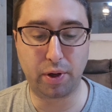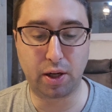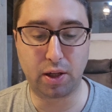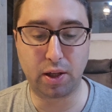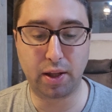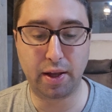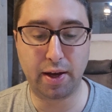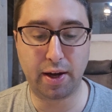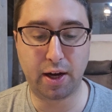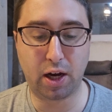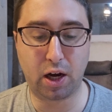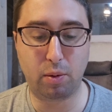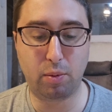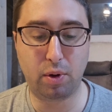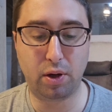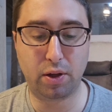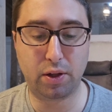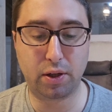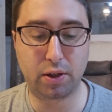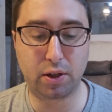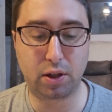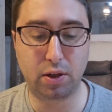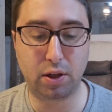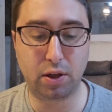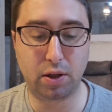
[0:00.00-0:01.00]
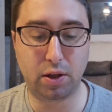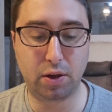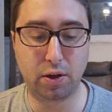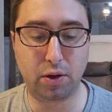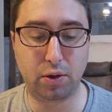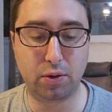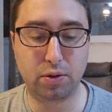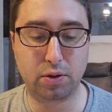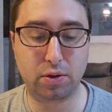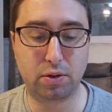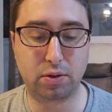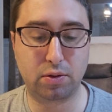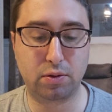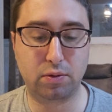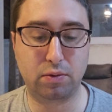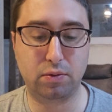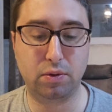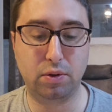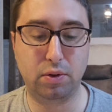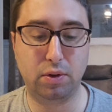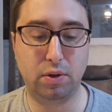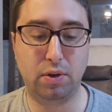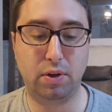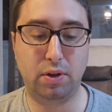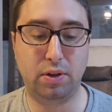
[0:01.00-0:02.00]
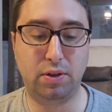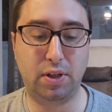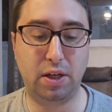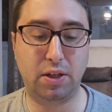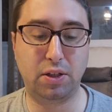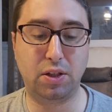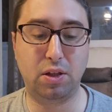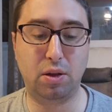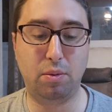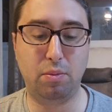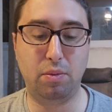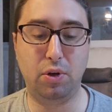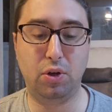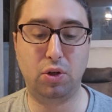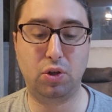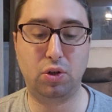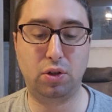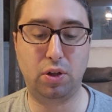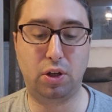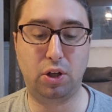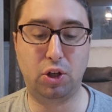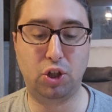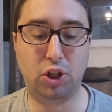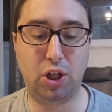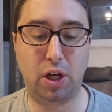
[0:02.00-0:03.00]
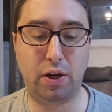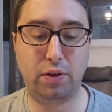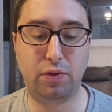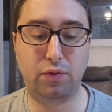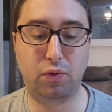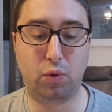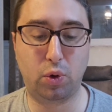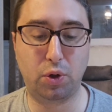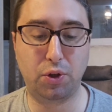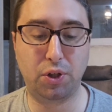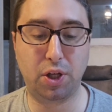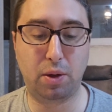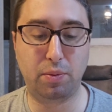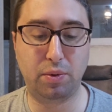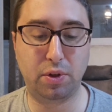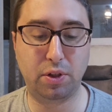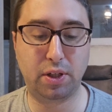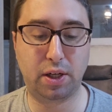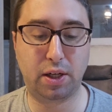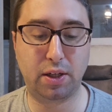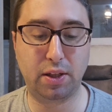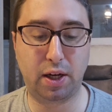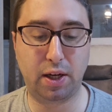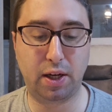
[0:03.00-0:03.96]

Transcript: Migaleach Abat Kalachios. It says in the Mishnah he shaves four times.